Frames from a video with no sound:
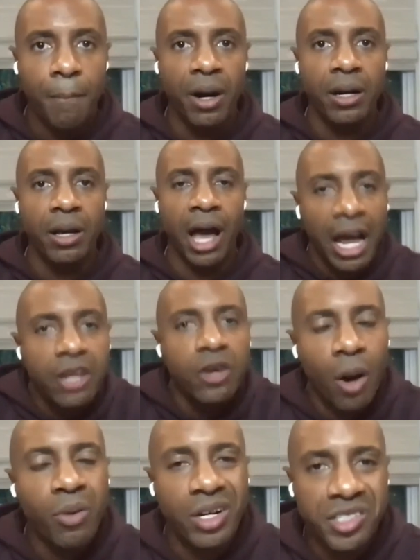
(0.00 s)
but I know
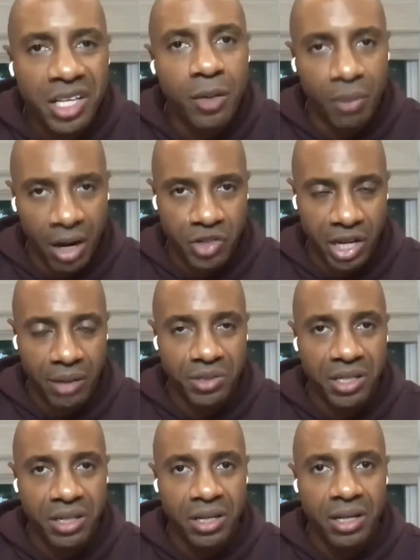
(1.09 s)
I'm going to see LeBron
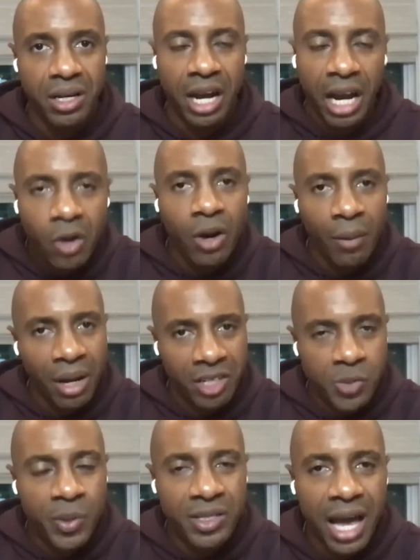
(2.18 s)
James. And I know I'm going to have to
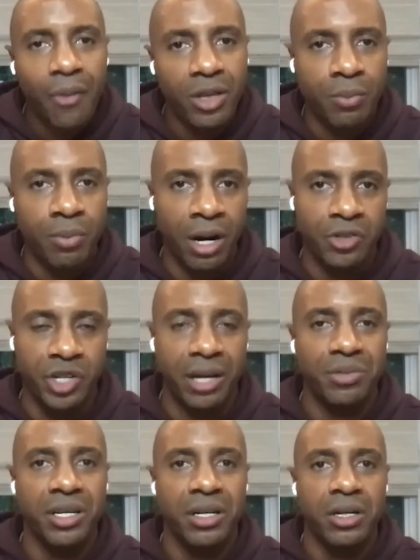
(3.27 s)
spend time with LeBron
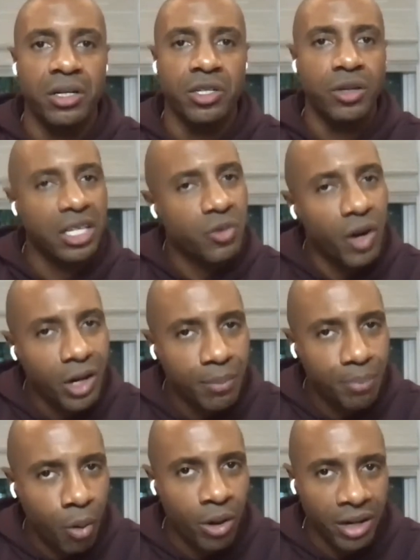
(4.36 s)
James. So that's very
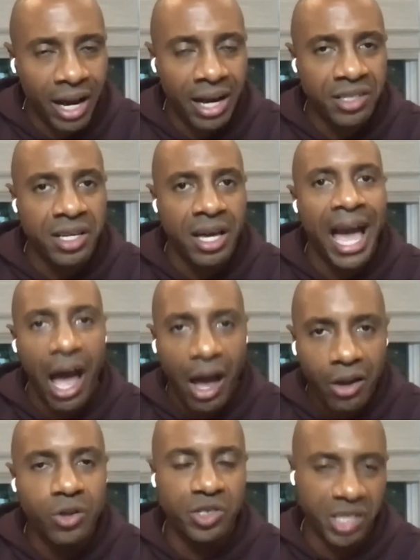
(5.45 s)
important, guys. How
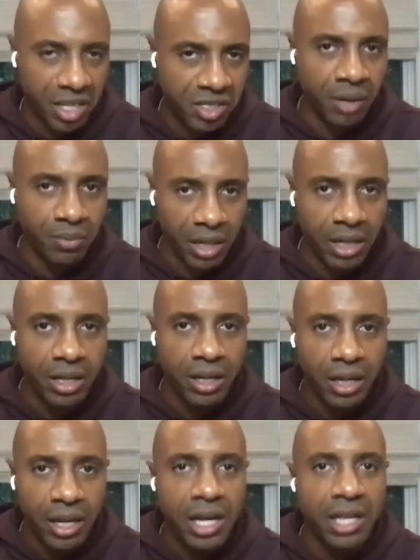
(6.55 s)
you say something
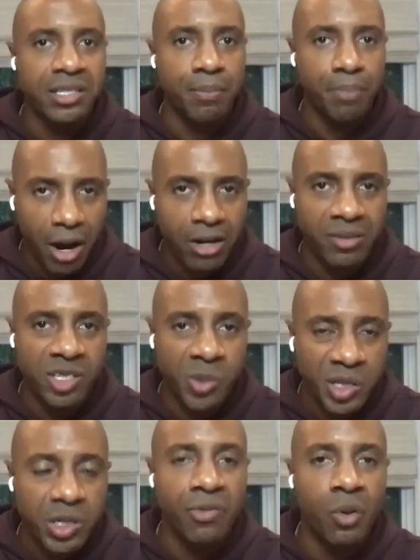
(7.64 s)
is imperative,
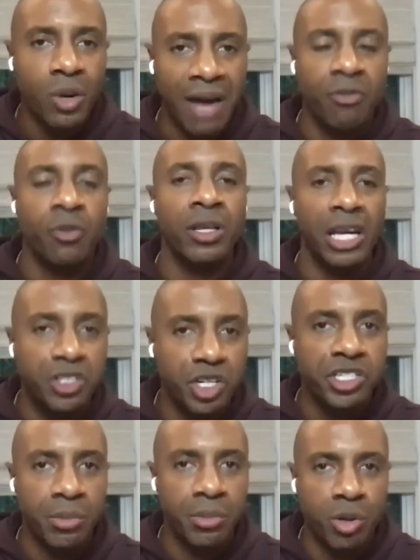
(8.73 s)
especially if you want to have
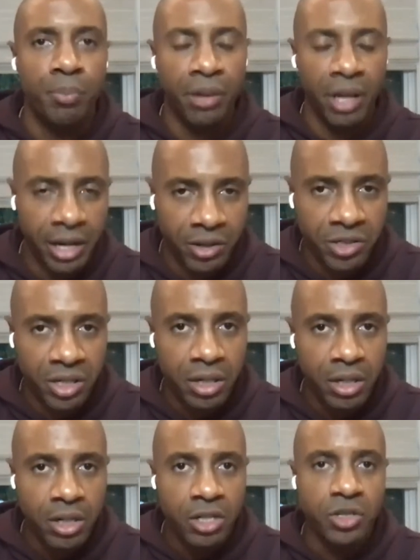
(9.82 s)
relationships with players
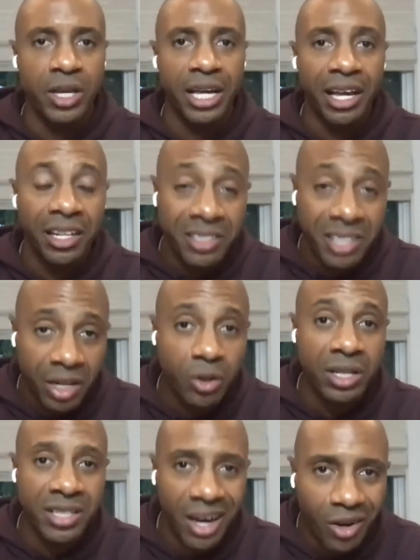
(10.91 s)
so they can continue
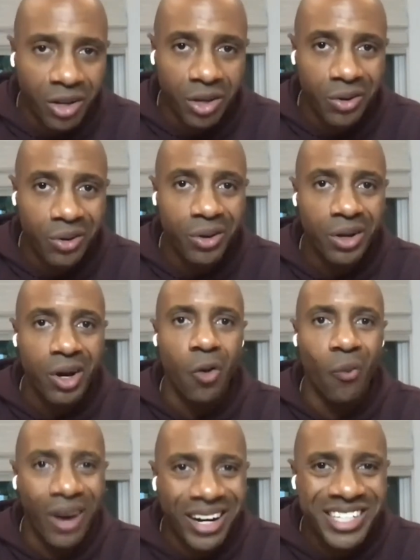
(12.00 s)
to tell you
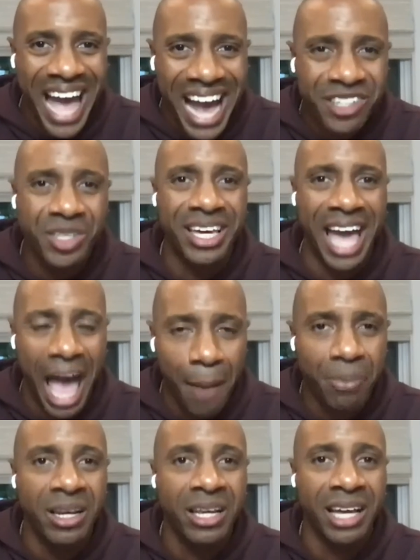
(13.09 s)
what is actually
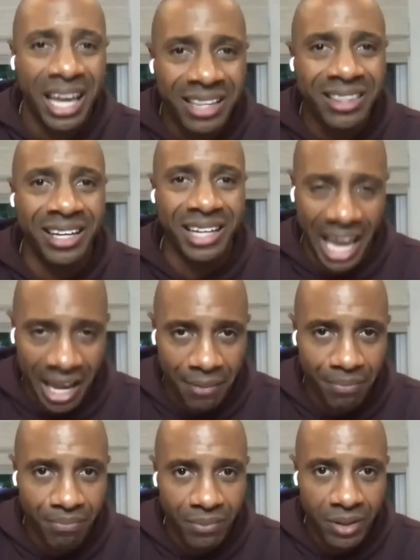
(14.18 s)
happening in the game.